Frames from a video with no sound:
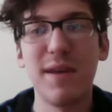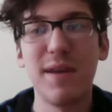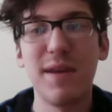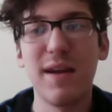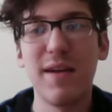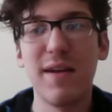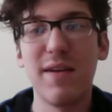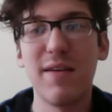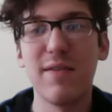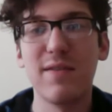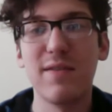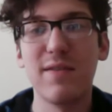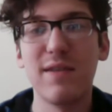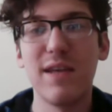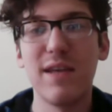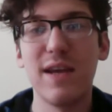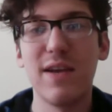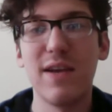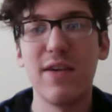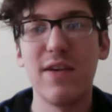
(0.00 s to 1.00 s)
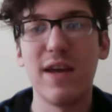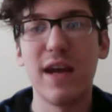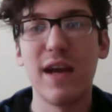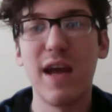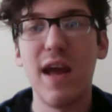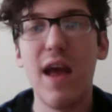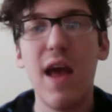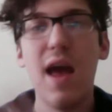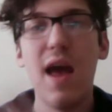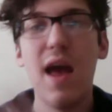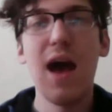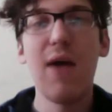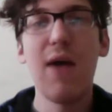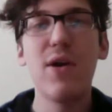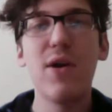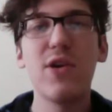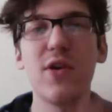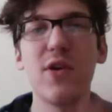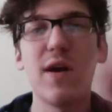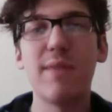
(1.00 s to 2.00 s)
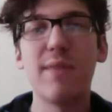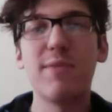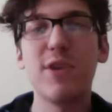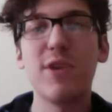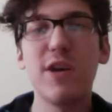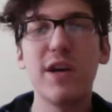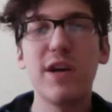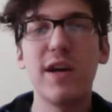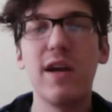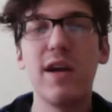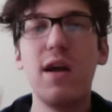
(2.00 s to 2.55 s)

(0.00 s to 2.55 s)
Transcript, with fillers: and I'll say, you know, like, "How are you? I'm good.